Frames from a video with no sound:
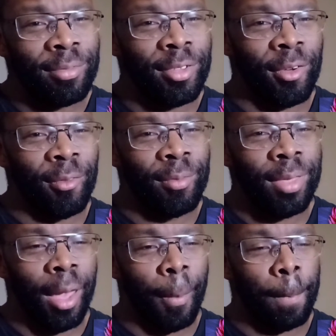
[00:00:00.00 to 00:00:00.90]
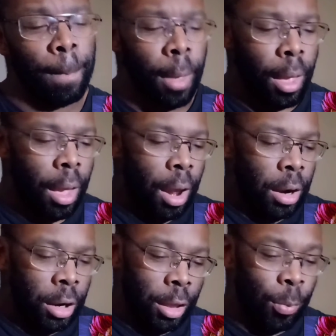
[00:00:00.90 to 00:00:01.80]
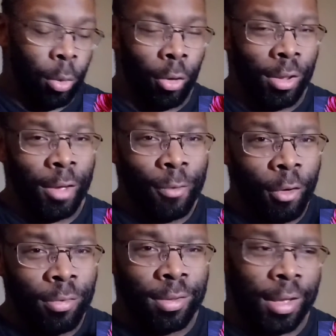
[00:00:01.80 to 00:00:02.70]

So yeah, let's put on earphones